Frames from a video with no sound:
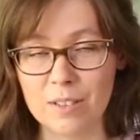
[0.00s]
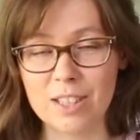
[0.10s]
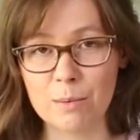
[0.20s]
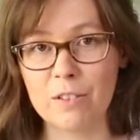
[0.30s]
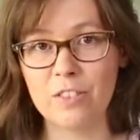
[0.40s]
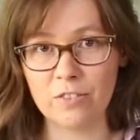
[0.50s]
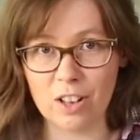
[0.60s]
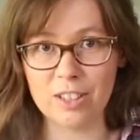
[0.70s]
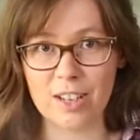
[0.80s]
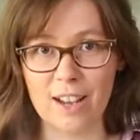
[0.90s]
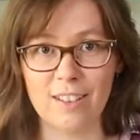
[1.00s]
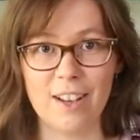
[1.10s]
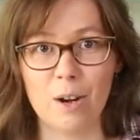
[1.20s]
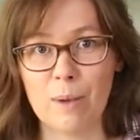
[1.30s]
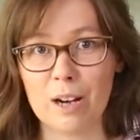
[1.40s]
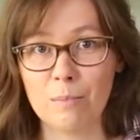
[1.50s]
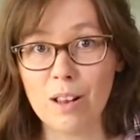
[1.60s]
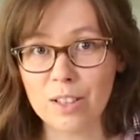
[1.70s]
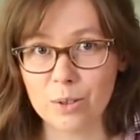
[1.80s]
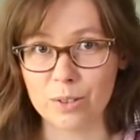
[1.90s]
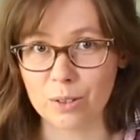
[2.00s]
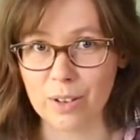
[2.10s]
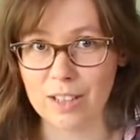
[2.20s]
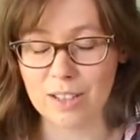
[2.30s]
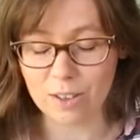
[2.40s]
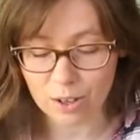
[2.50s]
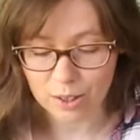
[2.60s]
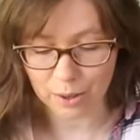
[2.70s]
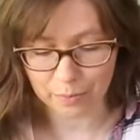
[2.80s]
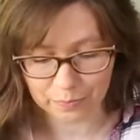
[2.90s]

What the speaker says: some of the volatile aromatic molecules are rising also.